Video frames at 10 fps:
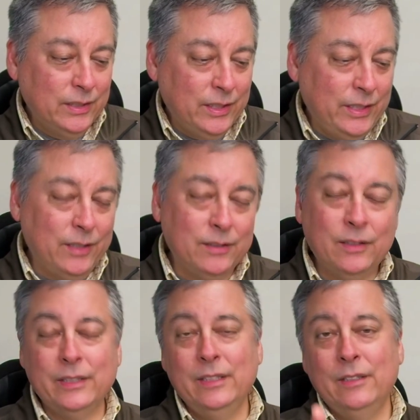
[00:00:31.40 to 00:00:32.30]
And that,
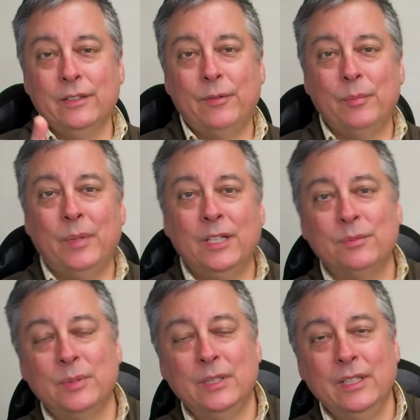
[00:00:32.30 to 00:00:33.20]
uh, you know, that
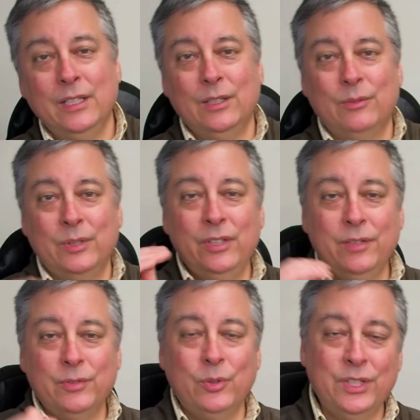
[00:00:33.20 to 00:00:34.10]
reminds me, when you
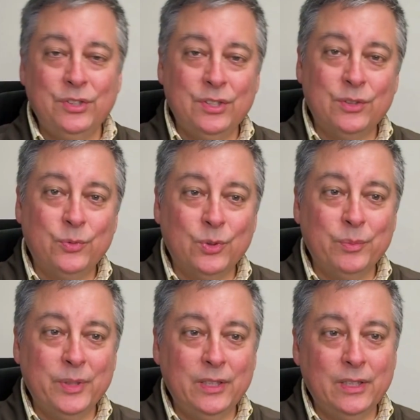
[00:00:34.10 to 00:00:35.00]
have questions for
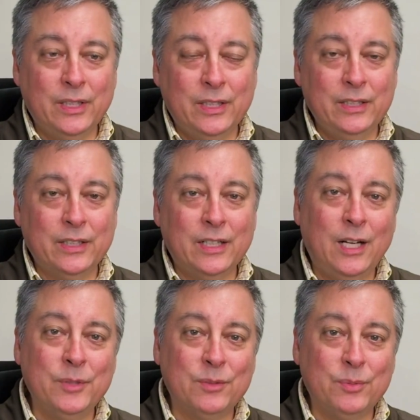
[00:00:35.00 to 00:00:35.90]
me uh, in the
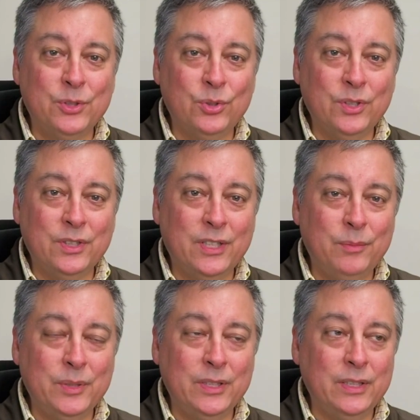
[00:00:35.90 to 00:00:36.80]
comments, be sure to
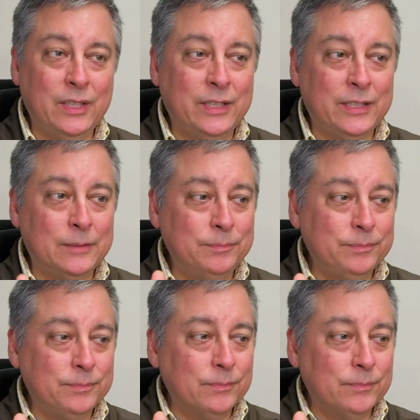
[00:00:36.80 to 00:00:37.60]
tell me um,